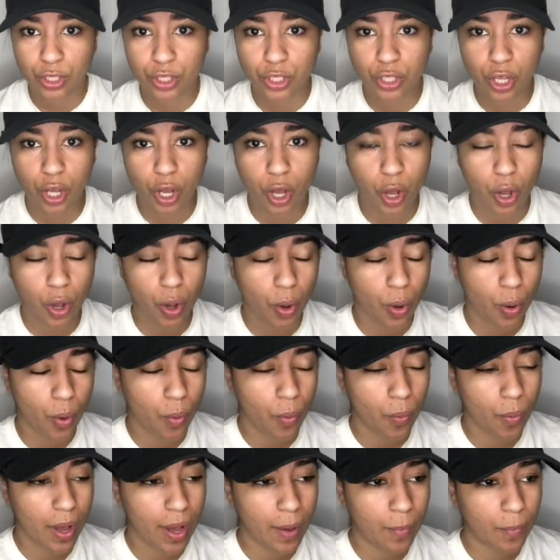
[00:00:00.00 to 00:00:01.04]

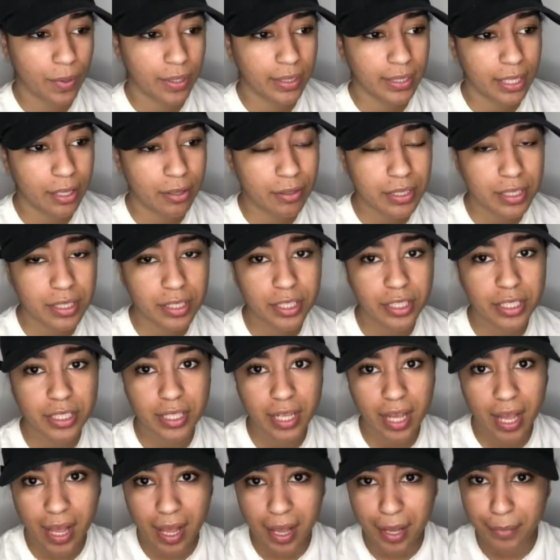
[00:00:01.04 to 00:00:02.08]
So I went down to the
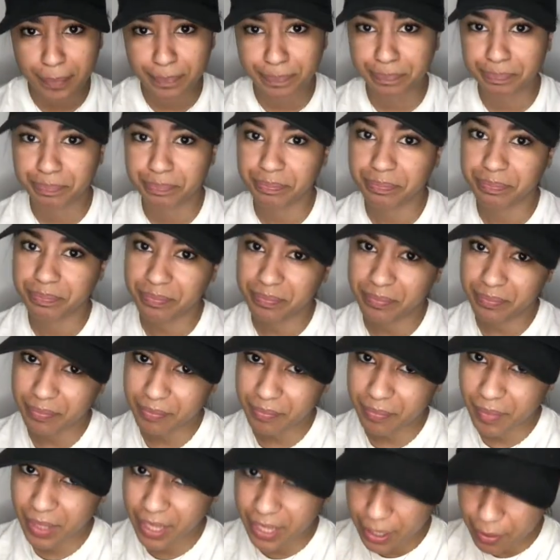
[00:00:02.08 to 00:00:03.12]
shop.
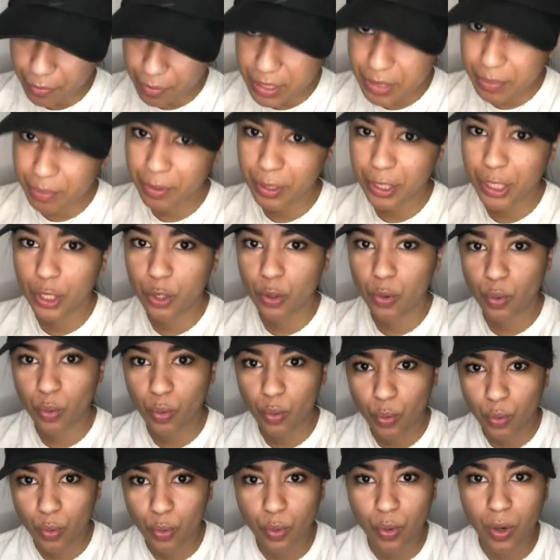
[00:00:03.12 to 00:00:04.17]
It was pretty
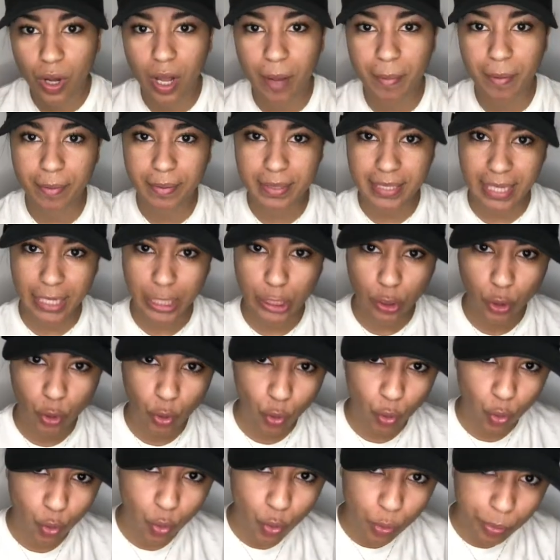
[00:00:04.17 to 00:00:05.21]
cool. Um, it was like a
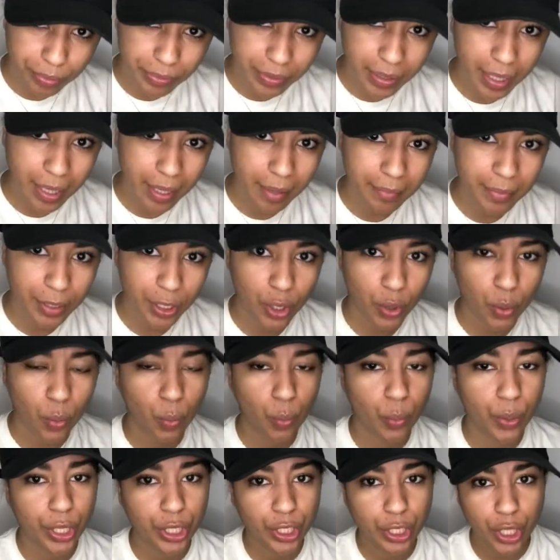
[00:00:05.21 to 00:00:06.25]
little cooped up mirror
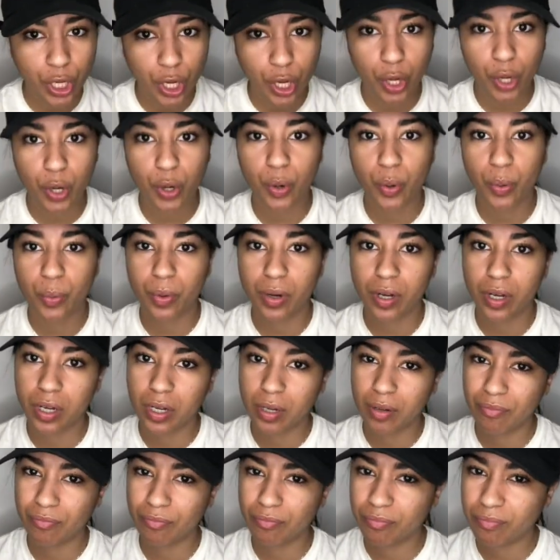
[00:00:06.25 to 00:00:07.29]
window.
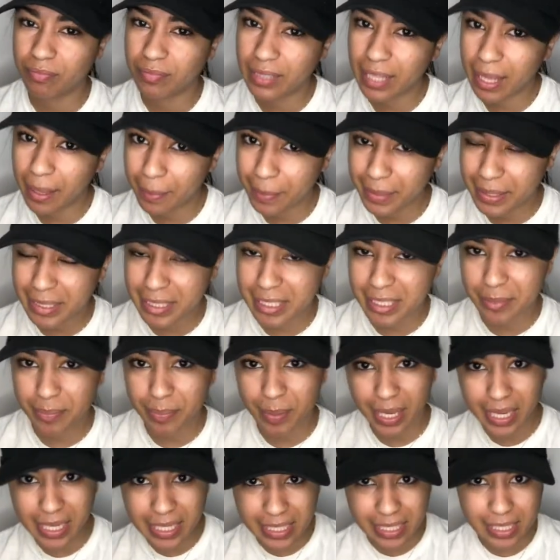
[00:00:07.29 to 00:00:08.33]
Um, not much
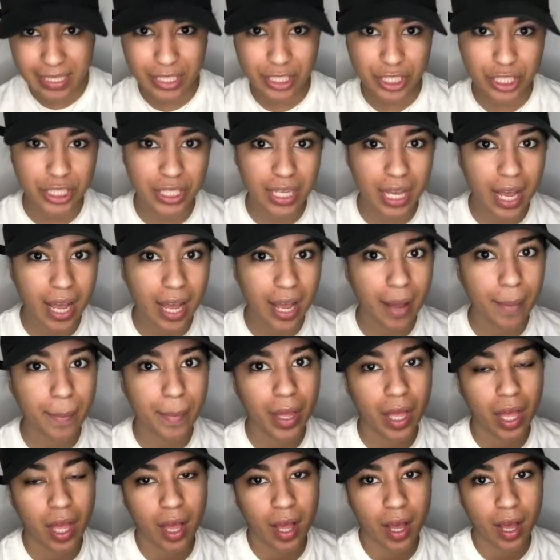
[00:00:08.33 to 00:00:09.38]
space in the shop.